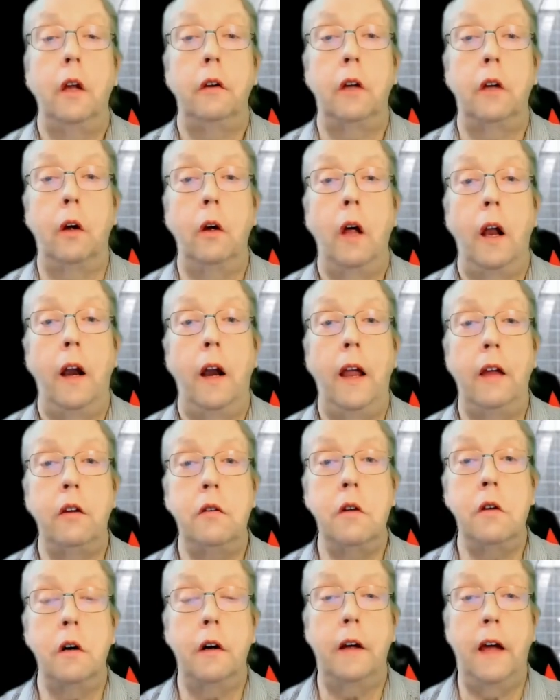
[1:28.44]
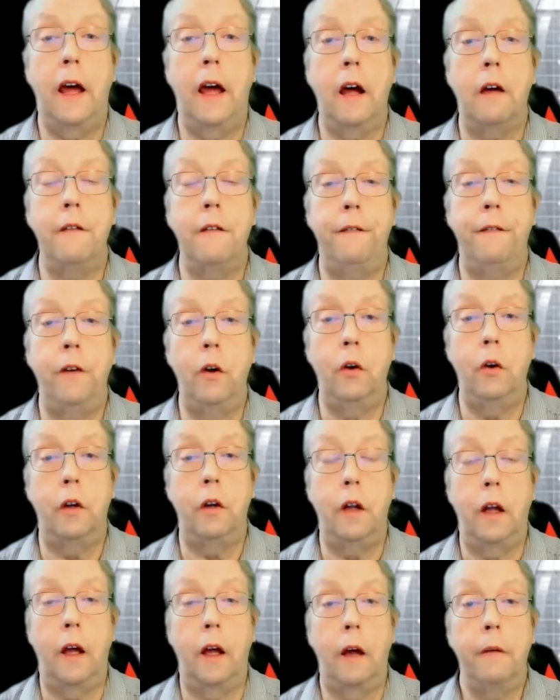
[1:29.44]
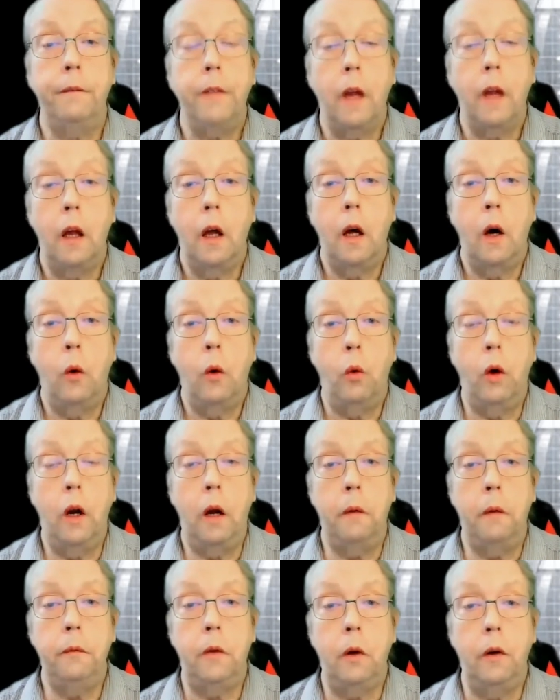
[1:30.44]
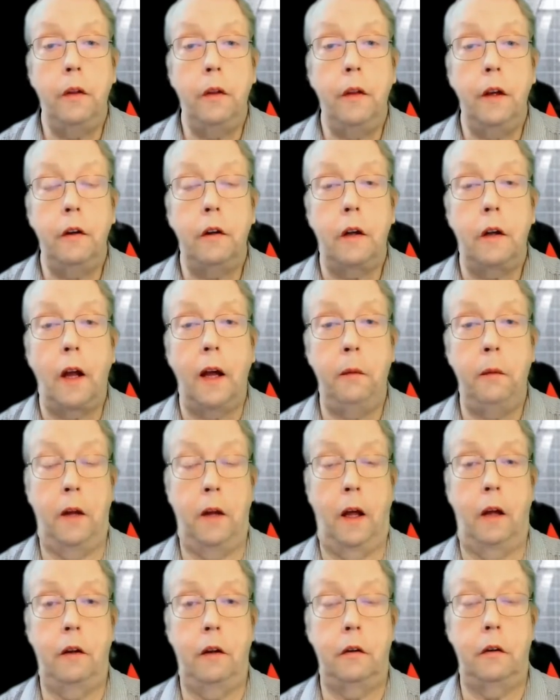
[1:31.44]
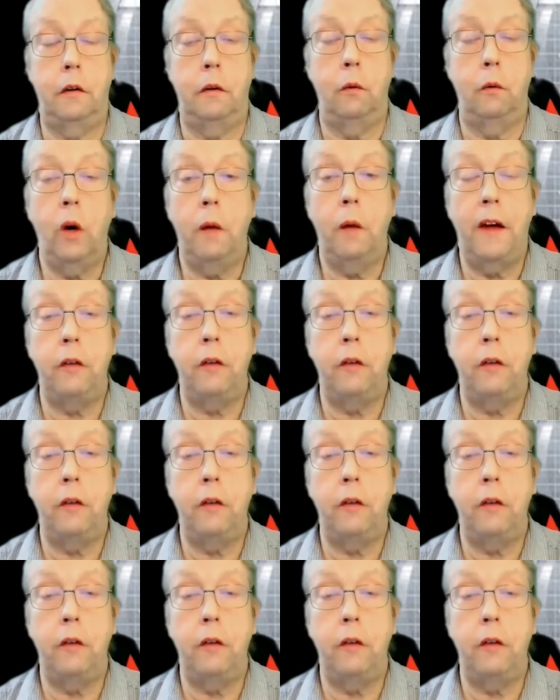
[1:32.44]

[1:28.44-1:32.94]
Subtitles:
So let's not get confused here. When I'm doing these tape tests, what